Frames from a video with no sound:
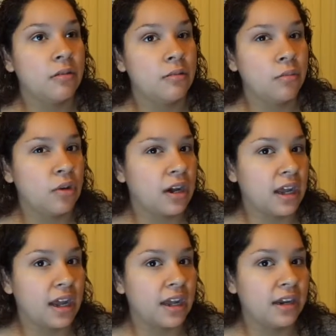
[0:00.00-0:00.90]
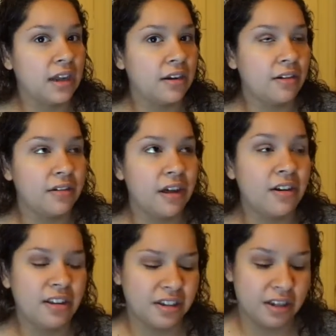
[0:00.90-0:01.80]
volcan, I don't know how
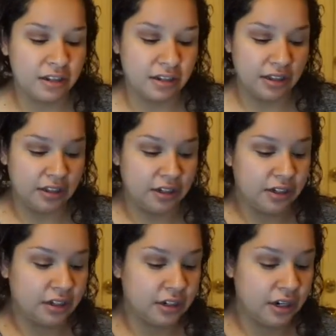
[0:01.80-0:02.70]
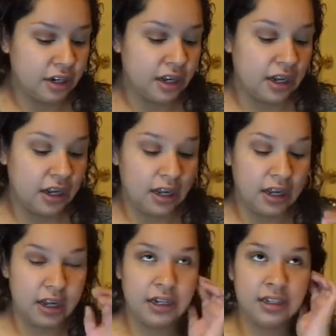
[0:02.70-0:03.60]
to say it in English,
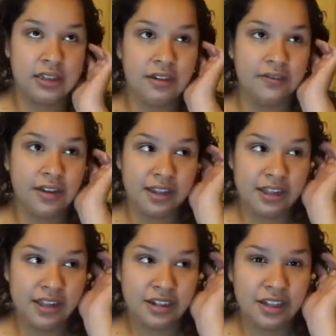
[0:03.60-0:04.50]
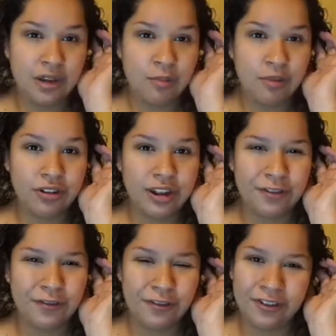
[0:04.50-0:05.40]
and stuff like that. It's like more like
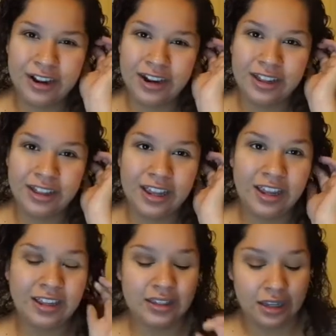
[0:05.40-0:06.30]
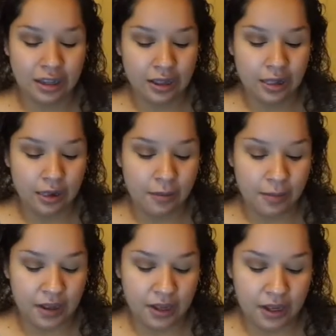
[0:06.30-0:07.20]
fruit kind of things.
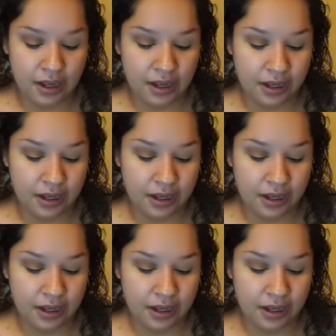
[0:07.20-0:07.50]
But